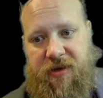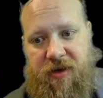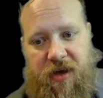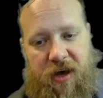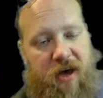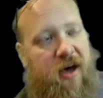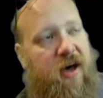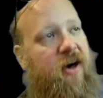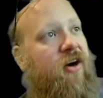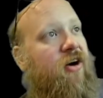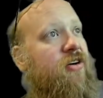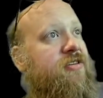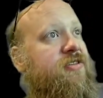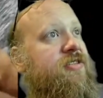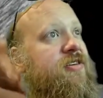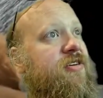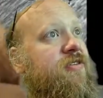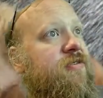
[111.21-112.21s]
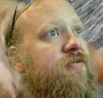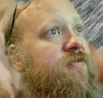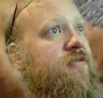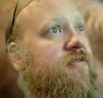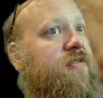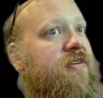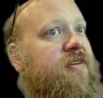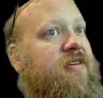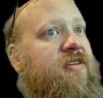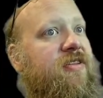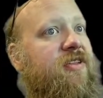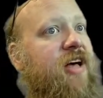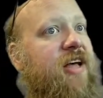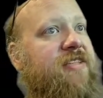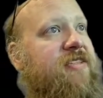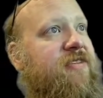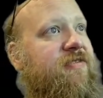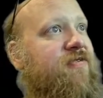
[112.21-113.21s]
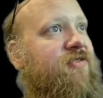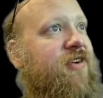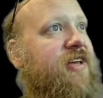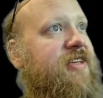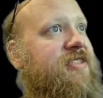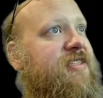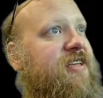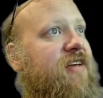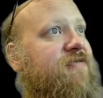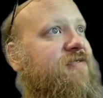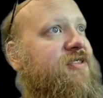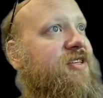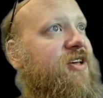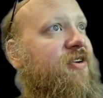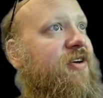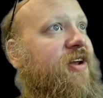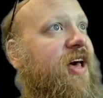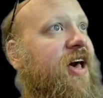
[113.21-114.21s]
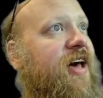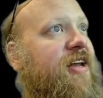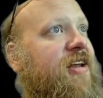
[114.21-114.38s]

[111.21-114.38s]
Also, lots of great stuff is going on.